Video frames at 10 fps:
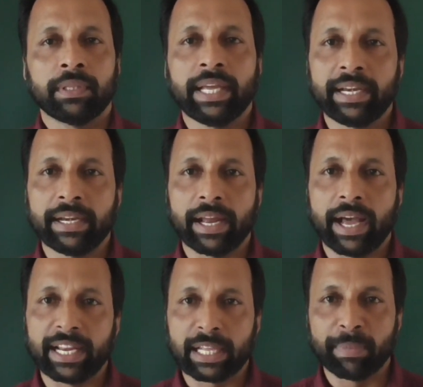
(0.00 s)
Then
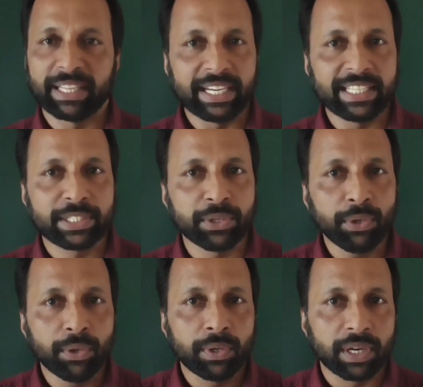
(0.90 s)
another method is
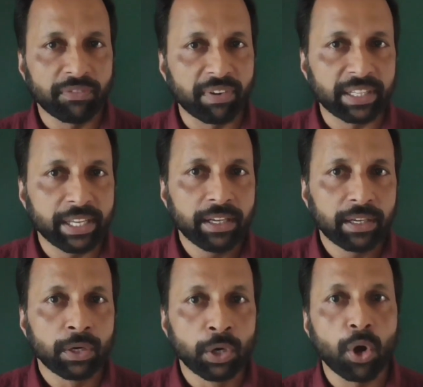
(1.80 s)
to refer
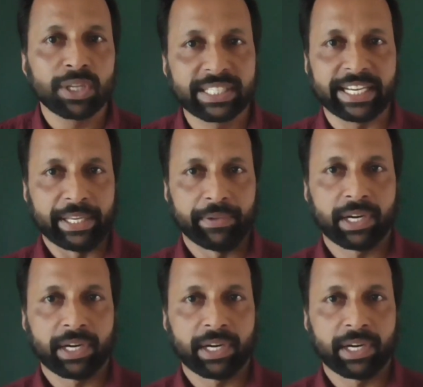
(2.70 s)
the glossary.